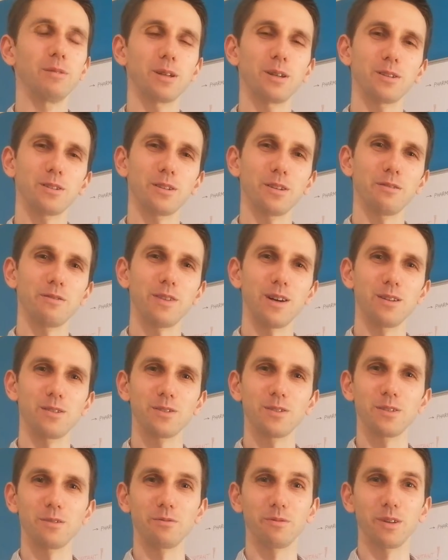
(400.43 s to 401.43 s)
because I
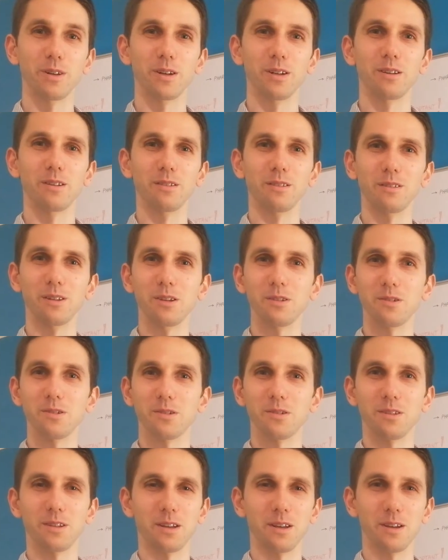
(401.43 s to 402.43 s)
found some very
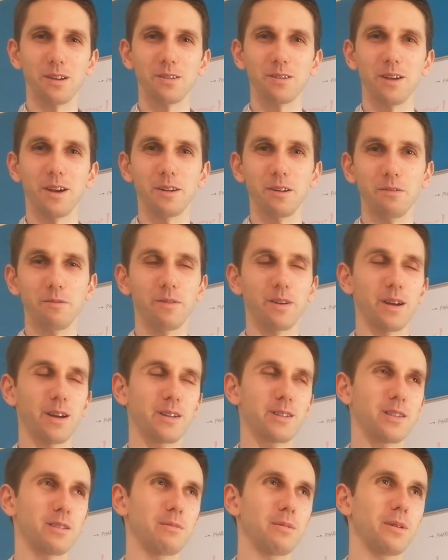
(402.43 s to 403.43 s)
interesting exciting
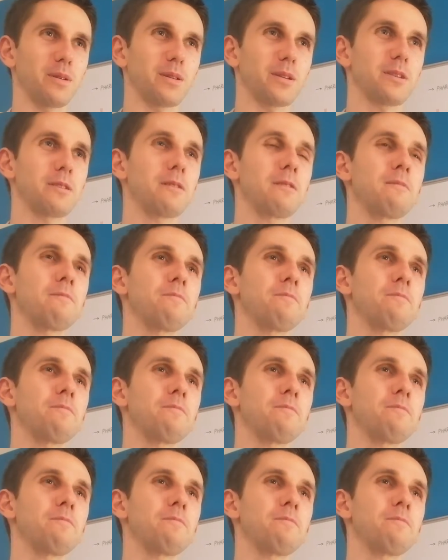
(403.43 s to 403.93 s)
facts about it.